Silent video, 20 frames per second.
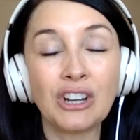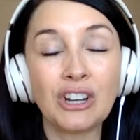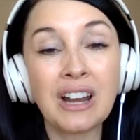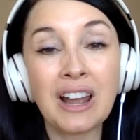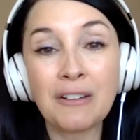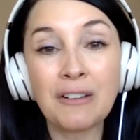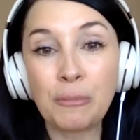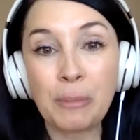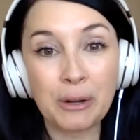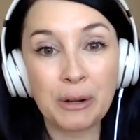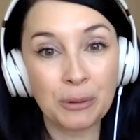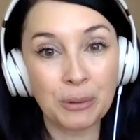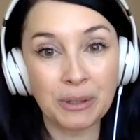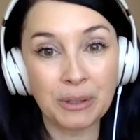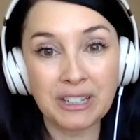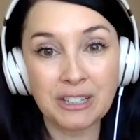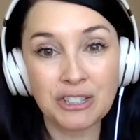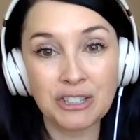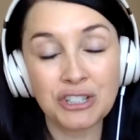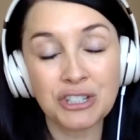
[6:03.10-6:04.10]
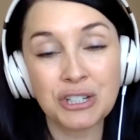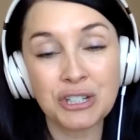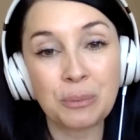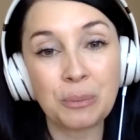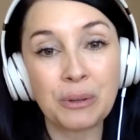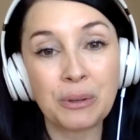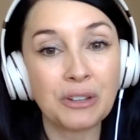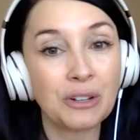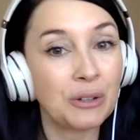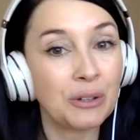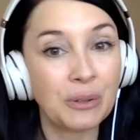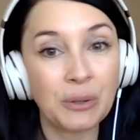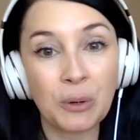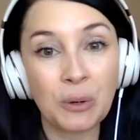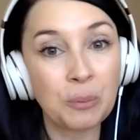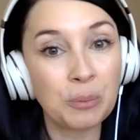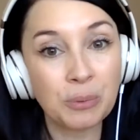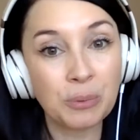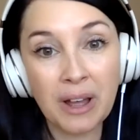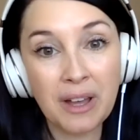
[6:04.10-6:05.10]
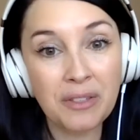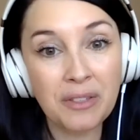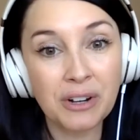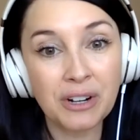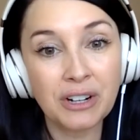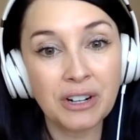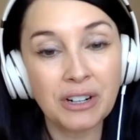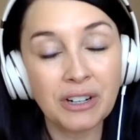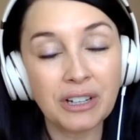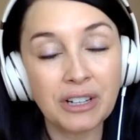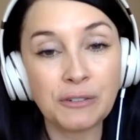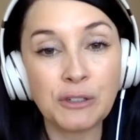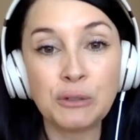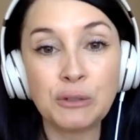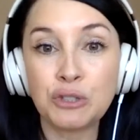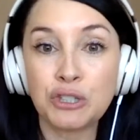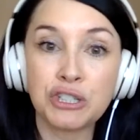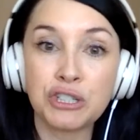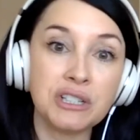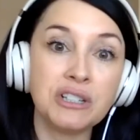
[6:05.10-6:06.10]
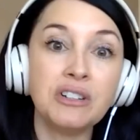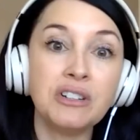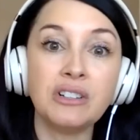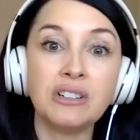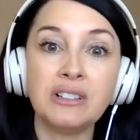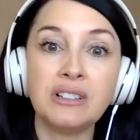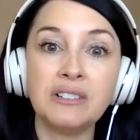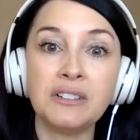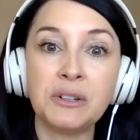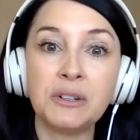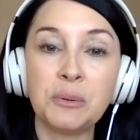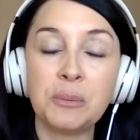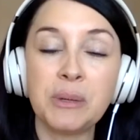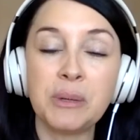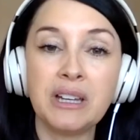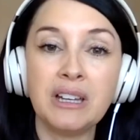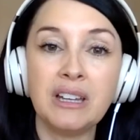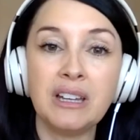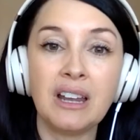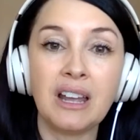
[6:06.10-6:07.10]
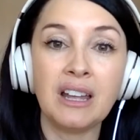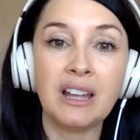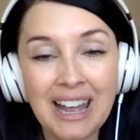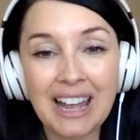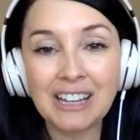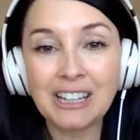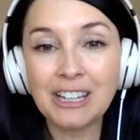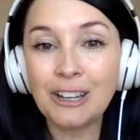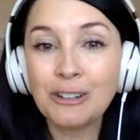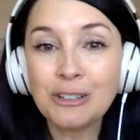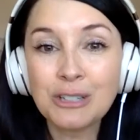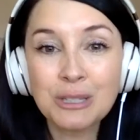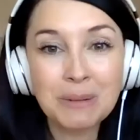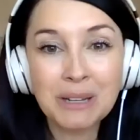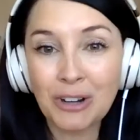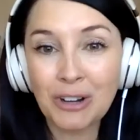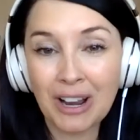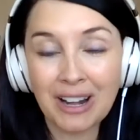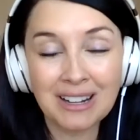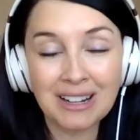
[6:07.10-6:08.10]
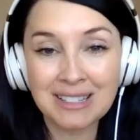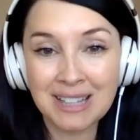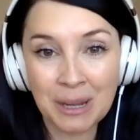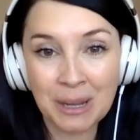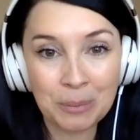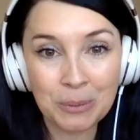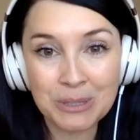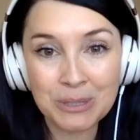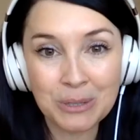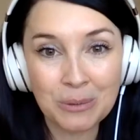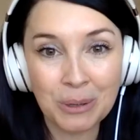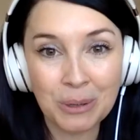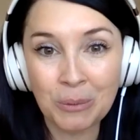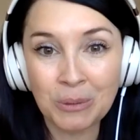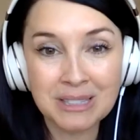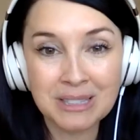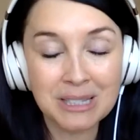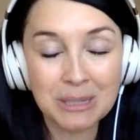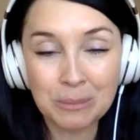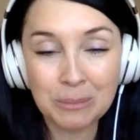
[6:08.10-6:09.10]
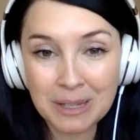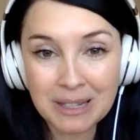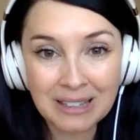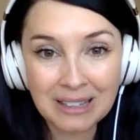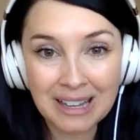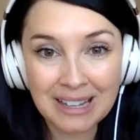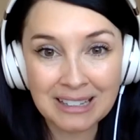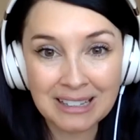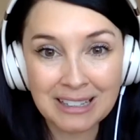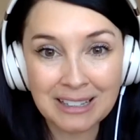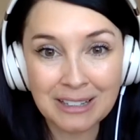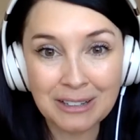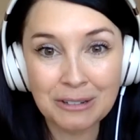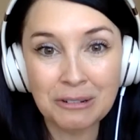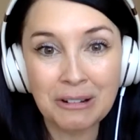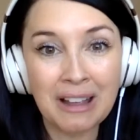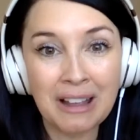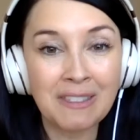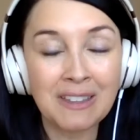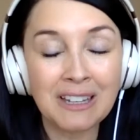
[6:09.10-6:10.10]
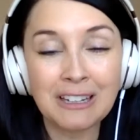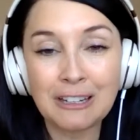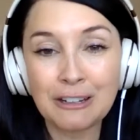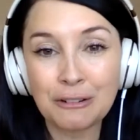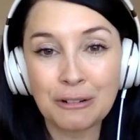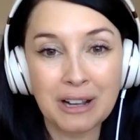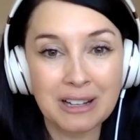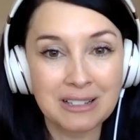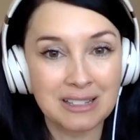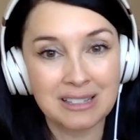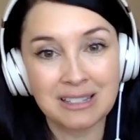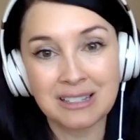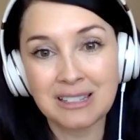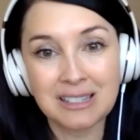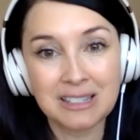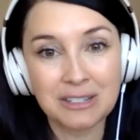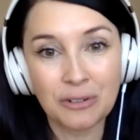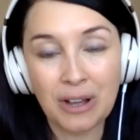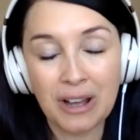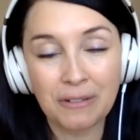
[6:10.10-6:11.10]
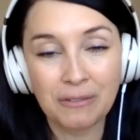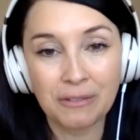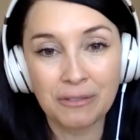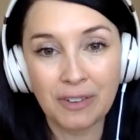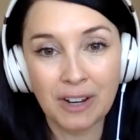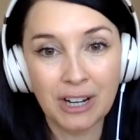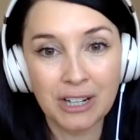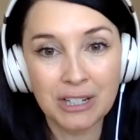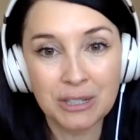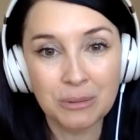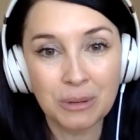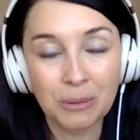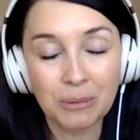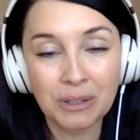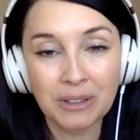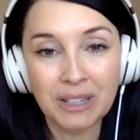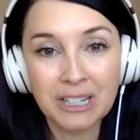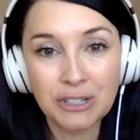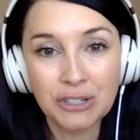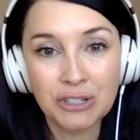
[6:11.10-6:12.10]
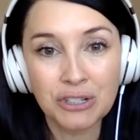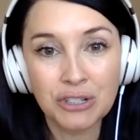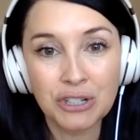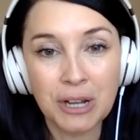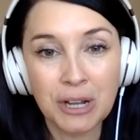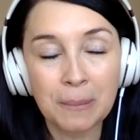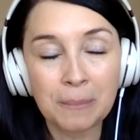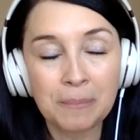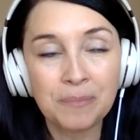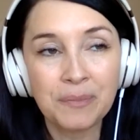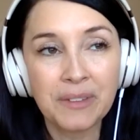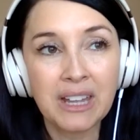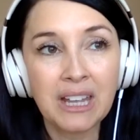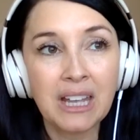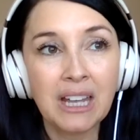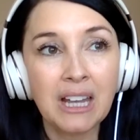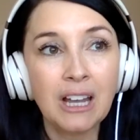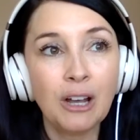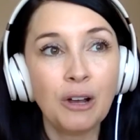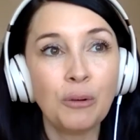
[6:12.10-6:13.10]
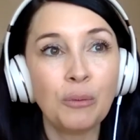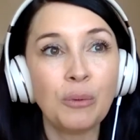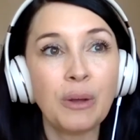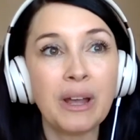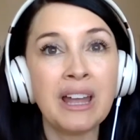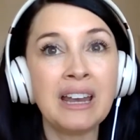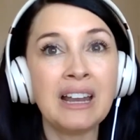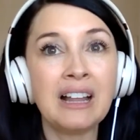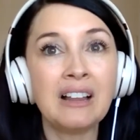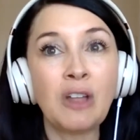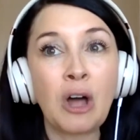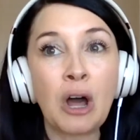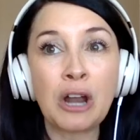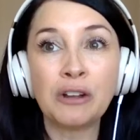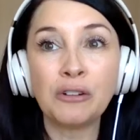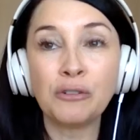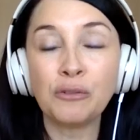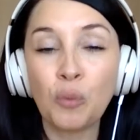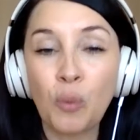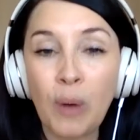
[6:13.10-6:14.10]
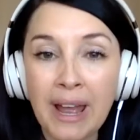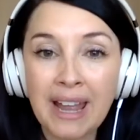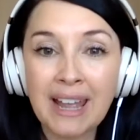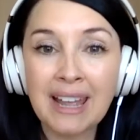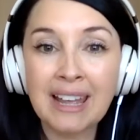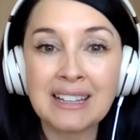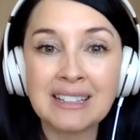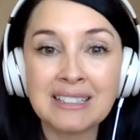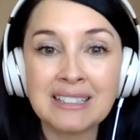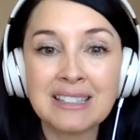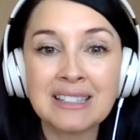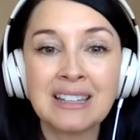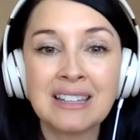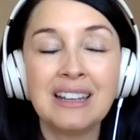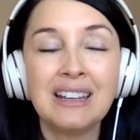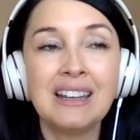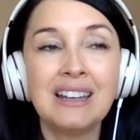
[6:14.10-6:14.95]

you're going to have a better relationship with your little brother if you chill a little bit. And you just be a great example. So he wants to be like you. And then you guys can still have a very sweet relationship. In a lot of ways,